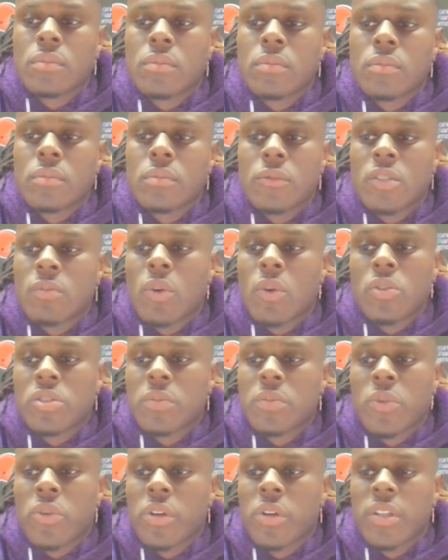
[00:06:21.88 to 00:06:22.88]
It's the most
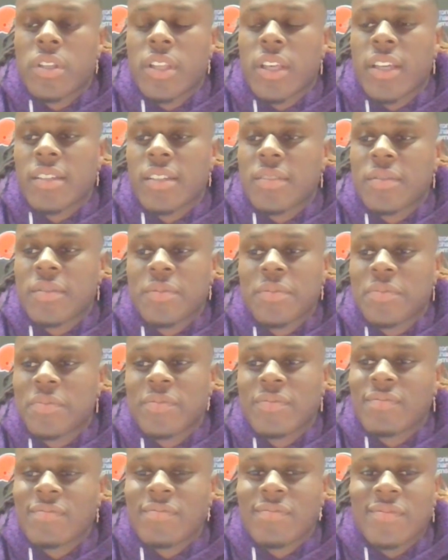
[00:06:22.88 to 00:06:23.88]
important thing
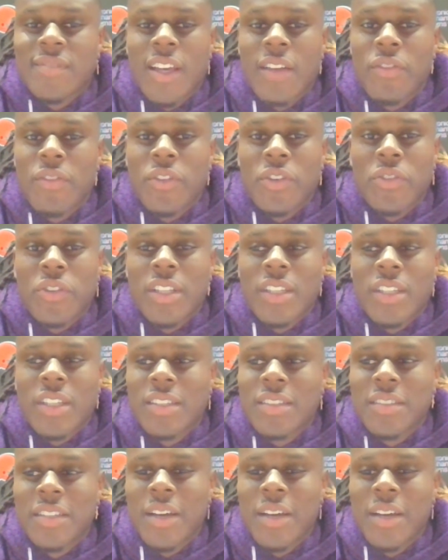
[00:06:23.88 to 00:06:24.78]
ever, really.